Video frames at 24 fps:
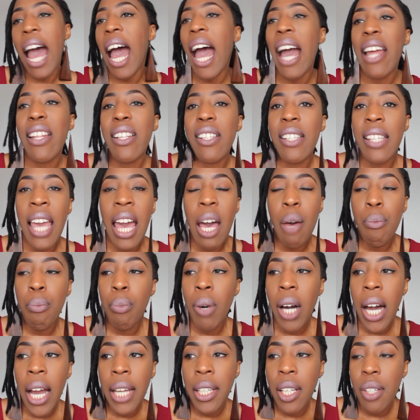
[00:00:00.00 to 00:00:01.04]
And yeah,
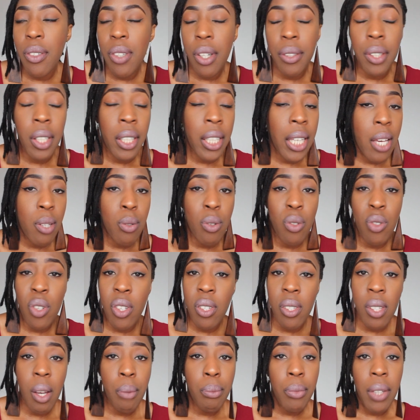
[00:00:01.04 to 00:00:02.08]
buying each other gifts was
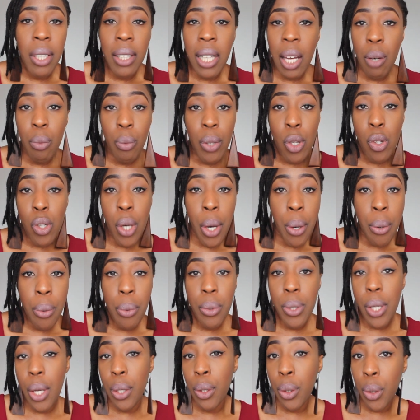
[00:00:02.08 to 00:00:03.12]
just something that we
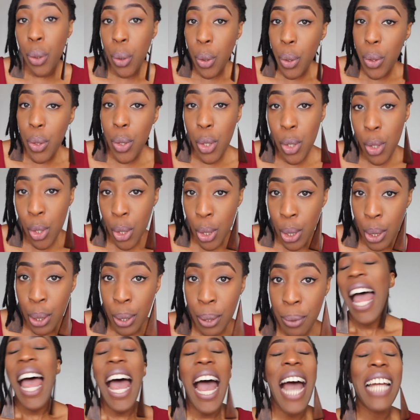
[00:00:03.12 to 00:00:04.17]
chose not to do.